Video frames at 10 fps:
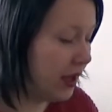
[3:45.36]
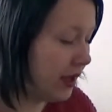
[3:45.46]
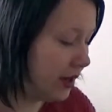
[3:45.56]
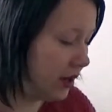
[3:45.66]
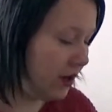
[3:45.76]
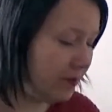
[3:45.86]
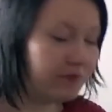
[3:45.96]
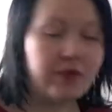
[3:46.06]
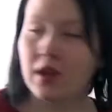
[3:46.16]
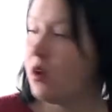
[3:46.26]
And
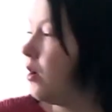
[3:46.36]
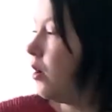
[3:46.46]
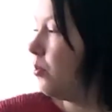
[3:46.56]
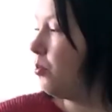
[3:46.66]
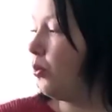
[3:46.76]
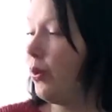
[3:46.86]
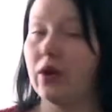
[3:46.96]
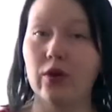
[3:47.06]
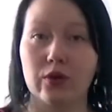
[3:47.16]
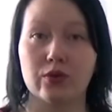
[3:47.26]
moving
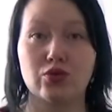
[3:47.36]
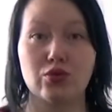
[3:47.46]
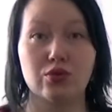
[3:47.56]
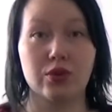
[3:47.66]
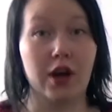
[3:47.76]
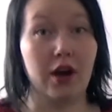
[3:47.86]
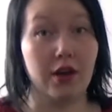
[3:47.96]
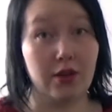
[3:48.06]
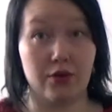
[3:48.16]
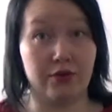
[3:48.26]
on to
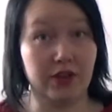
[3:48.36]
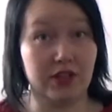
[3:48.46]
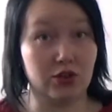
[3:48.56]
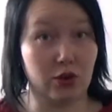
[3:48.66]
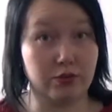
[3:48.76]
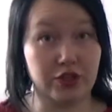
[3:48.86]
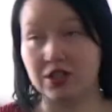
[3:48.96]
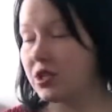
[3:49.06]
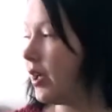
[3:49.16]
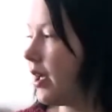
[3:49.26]
other finished
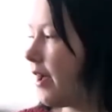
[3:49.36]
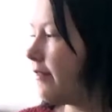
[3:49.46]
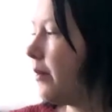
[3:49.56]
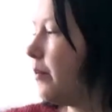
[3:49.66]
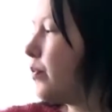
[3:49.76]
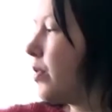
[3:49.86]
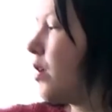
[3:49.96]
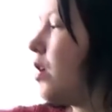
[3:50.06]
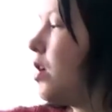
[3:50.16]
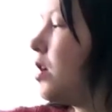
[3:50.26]
objects I have.
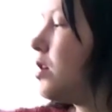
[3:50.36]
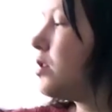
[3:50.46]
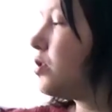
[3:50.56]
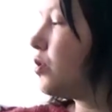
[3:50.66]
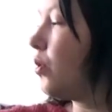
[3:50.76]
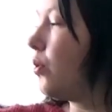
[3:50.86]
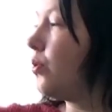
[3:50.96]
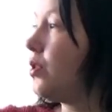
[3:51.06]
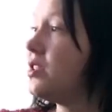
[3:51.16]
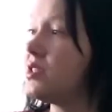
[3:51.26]
So
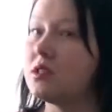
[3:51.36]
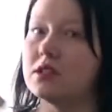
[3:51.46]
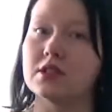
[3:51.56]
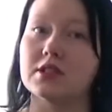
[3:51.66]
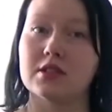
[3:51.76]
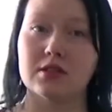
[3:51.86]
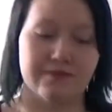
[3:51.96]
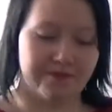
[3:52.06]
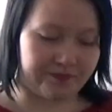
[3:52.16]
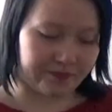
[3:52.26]
this is
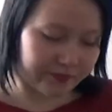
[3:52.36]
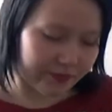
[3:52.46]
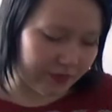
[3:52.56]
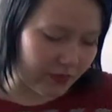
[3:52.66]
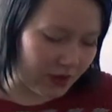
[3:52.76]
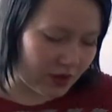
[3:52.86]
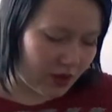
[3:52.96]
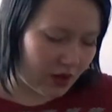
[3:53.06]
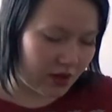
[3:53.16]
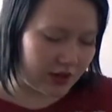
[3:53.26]

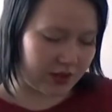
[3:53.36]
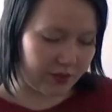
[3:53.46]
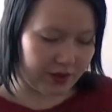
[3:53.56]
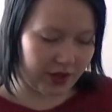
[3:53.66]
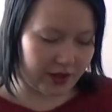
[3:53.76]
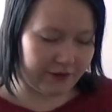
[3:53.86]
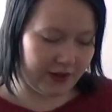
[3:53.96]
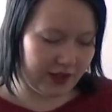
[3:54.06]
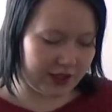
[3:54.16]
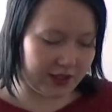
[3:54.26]
something I
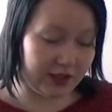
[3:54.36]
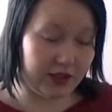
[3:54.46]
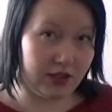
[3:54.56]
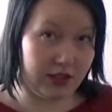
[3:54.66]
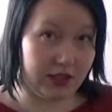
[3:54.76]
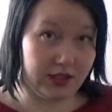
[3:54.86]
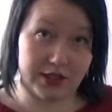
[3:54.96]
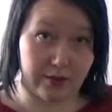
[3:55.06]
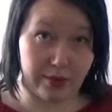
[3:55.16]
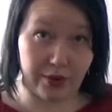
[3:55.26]
finished in
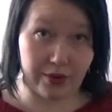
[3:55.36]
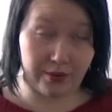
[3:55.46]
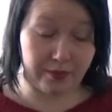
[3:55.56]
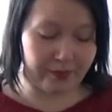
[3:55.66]
December.